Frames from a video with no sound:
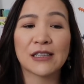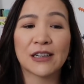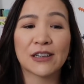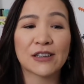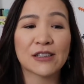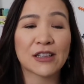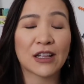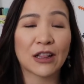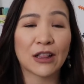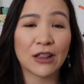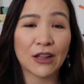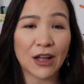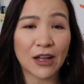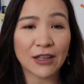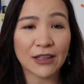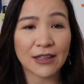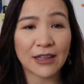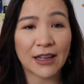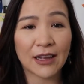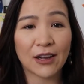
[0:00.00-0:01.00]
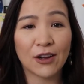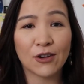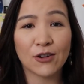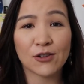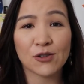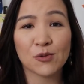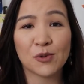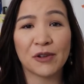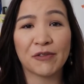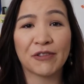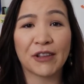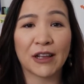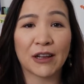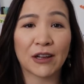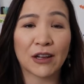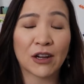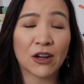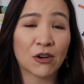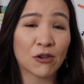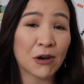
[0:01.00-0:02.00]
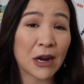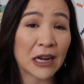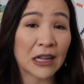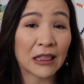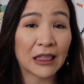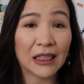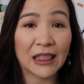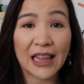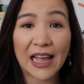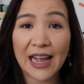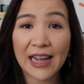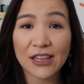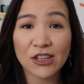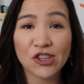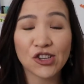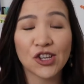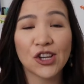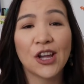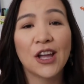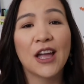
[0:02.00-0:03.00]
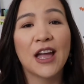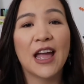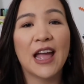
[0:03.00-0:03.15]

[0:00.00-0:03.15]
there's a lot that goes with the correct latch